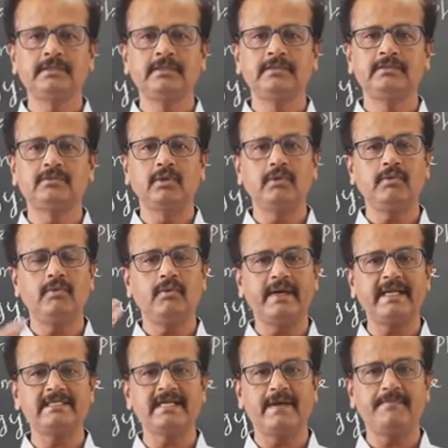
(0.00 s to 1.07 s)
So what
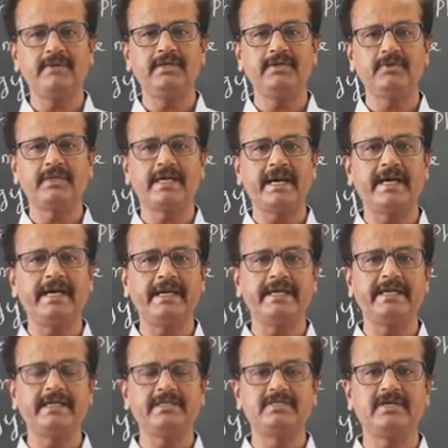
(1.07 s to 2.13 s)
has happened to the kinetic
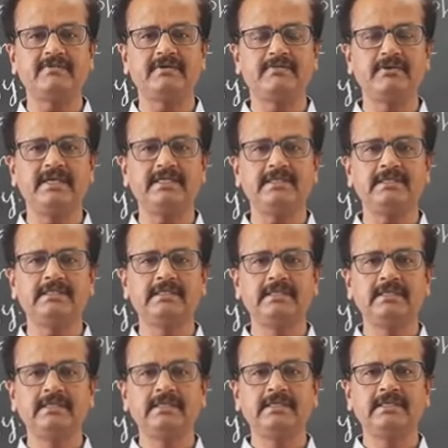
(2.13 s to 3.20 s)
energy of the bullet?
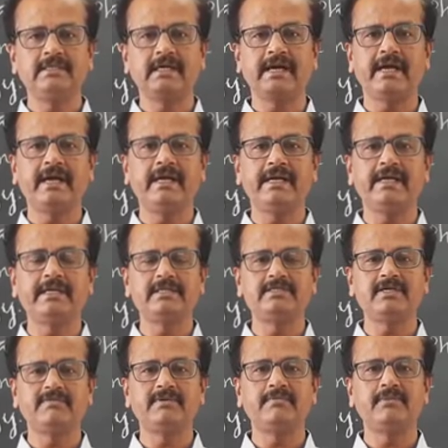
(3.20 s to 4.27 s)
The kinetic energy
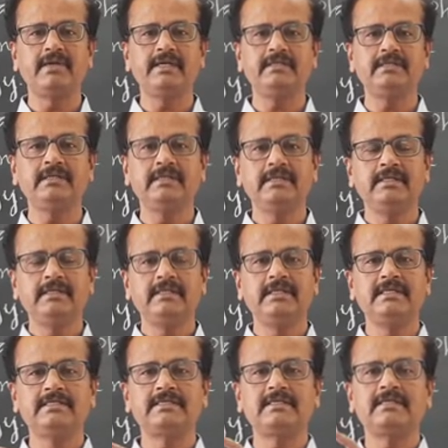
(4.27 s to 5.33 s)
of the bullet
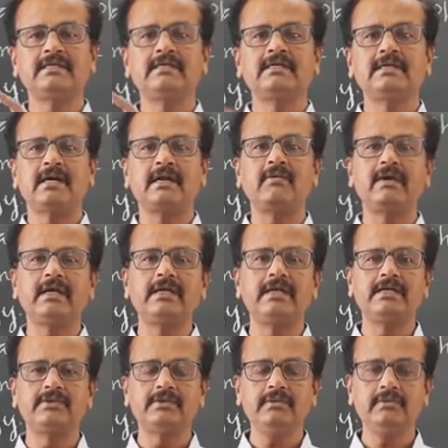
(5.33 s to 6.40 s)
is converted
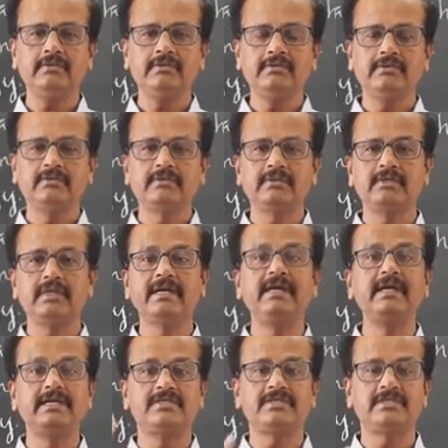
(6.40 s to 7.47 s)
into the
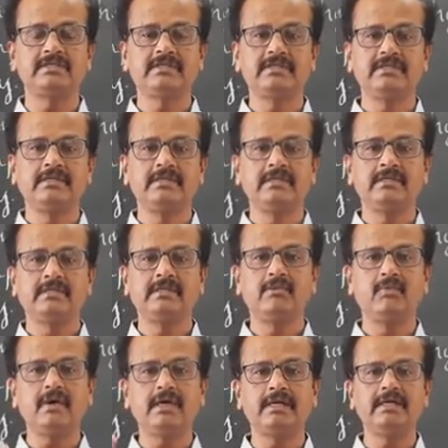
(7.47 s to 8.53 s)
heat. The
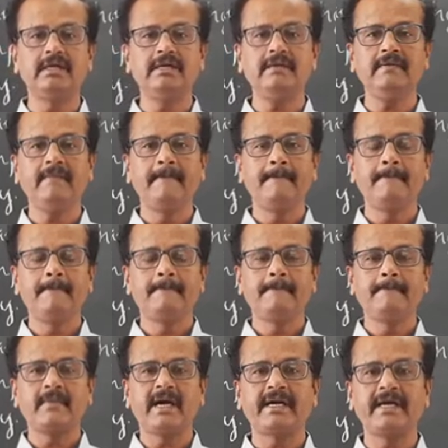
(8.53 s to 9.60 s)
work done
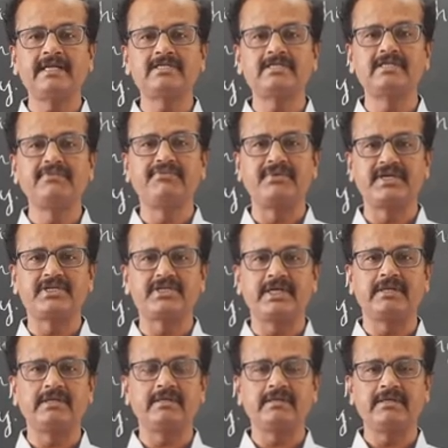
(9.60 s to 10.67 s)
against the
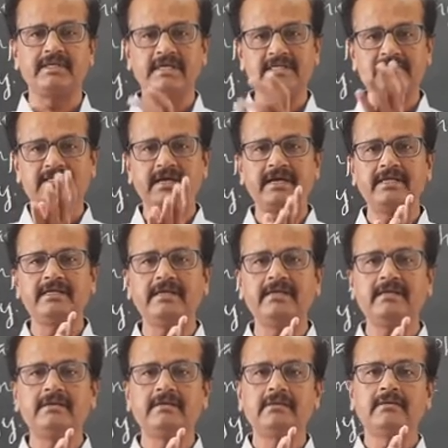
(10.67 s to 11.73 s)
friction
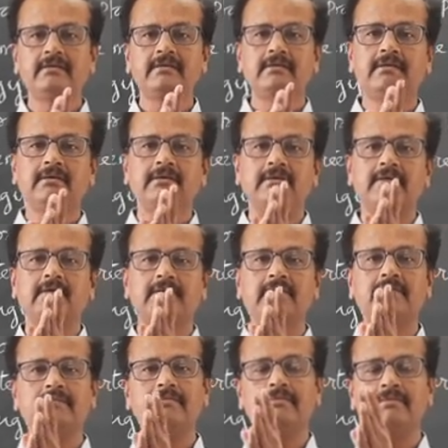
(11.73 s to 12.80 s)
inside
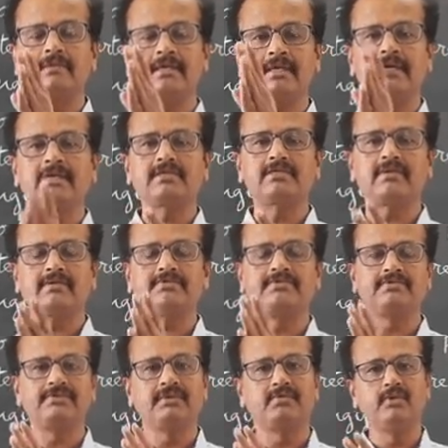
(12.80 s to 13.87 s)
the layers
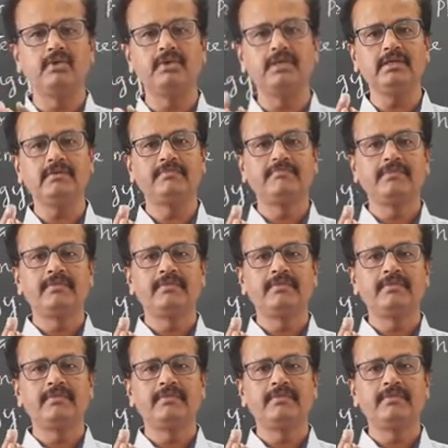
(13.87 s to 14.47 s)
of the wood,